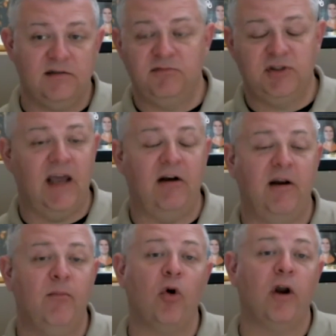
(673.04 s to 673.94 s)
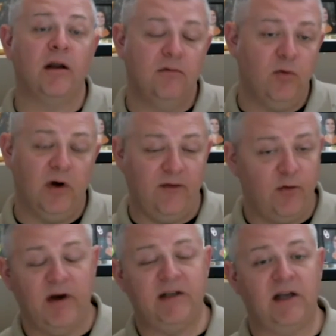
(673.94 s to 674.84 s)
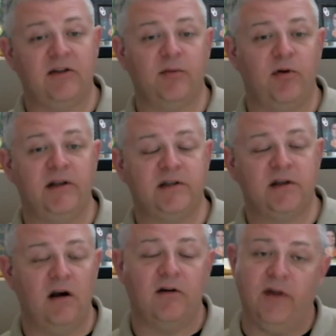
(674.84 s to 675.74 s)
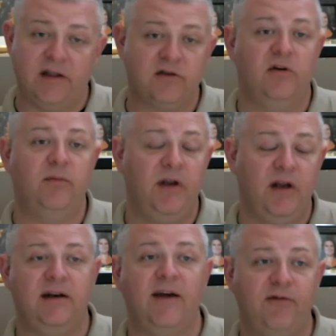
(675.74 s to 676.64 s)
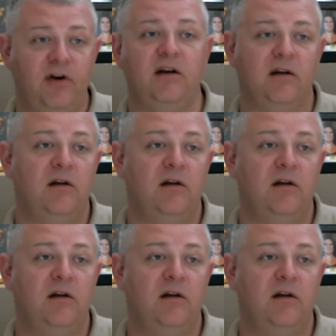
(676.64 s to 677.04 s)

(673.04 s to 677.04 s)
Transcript: Saturday morning when everybody's out there playing soccer, that's going to be a definite